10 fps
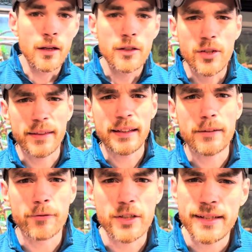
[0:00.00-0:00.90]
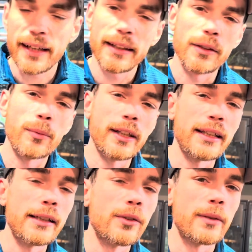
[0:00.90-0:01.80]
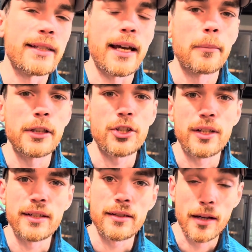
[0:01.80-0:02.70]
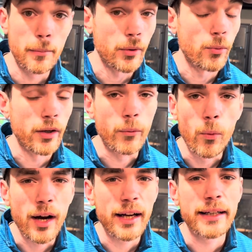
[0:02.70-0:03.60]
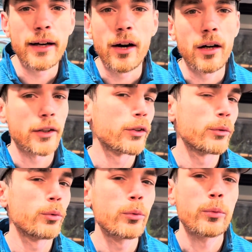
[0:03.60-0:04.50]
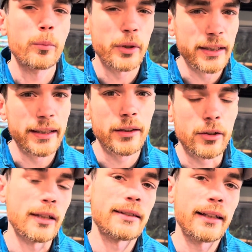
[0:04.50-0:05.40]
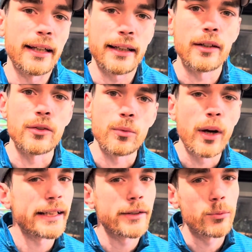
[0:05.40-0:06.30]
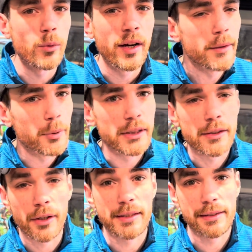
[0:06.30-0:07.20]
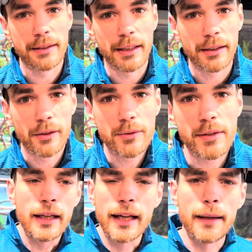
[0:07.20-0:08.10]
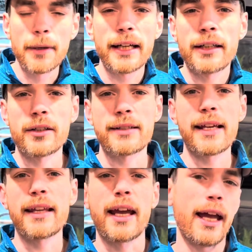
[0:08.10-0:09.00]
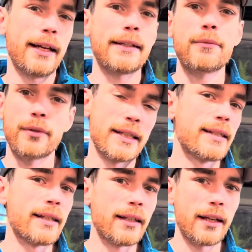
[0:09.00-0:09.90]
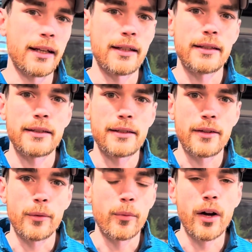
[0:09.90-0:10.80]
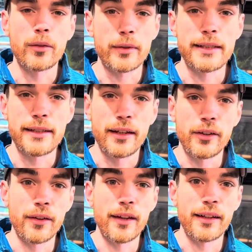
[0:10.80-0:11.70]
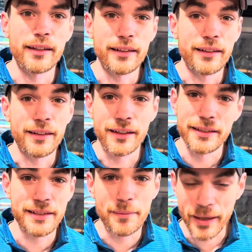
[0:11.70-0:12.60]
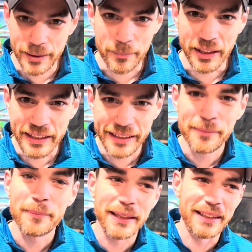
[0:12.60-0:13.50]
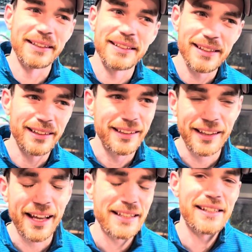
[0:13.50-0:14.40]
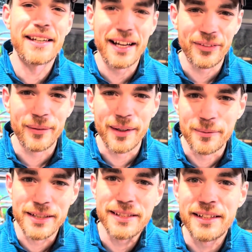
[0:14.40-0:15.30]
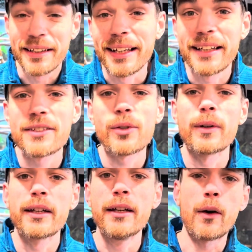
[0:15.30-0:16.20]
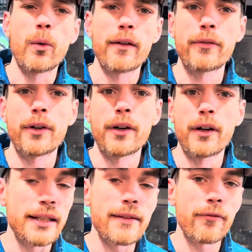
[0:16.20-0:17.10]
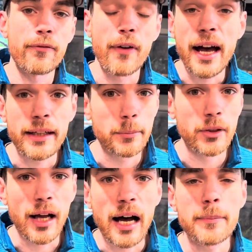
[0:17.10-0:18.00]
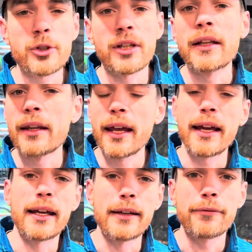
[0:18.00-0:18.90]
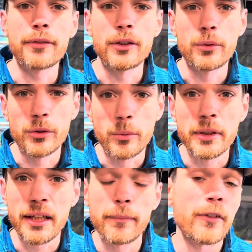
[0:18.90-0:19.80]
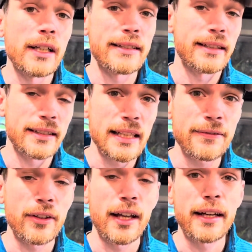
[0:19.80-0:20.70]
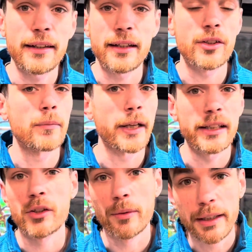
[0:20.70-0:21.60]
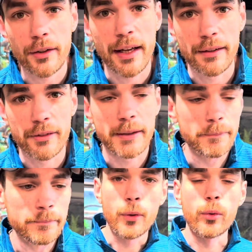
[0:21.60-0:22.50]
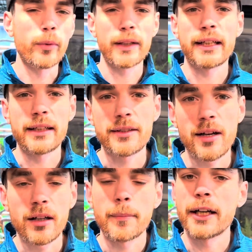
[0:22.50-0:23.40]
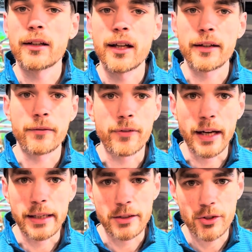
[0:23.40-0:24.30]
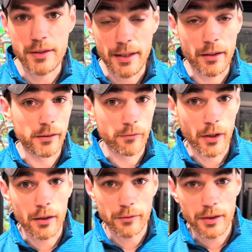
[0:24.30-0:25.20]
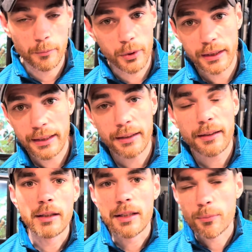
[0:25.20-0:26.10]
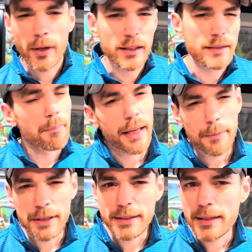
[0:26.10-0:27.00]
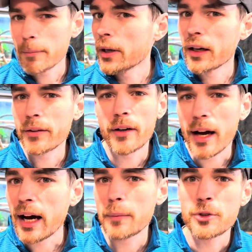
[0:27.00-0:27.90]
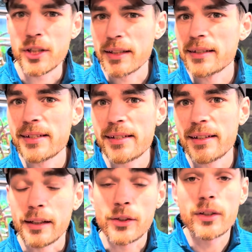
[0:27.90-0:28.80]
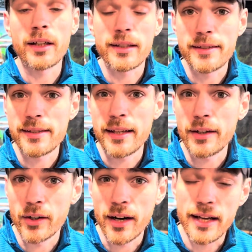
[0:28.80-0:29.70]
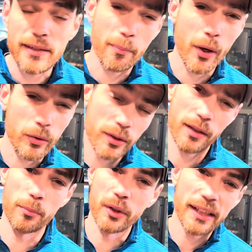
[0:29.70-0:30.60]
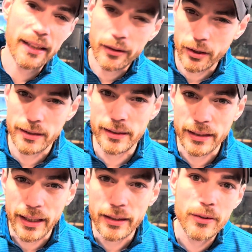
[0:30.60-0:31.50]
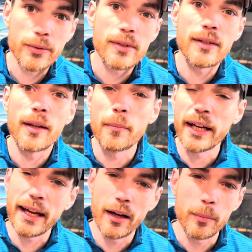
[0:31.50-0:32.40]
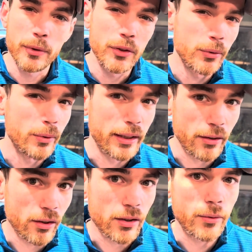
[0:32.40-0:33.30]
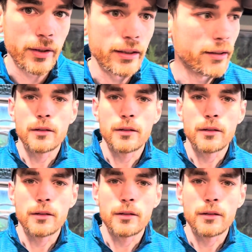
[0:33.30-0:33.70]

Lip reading: So I think the first thing that you really need to establish is, number one, why are you breeding crested geckos? Why do you want to breed crested geckos? And I'm not here to say that any reason is the wrong reason other than it's to make money, because that's not the right reason to get into it. However, it is a viable option that if you do become very successful at it, that you can make a career out of it. But we're really going to talk about a lot of the financials that are involved in breeding, as well as maybe some other options that you can consider as opposed to breeding crested geckos that might help you in the long run.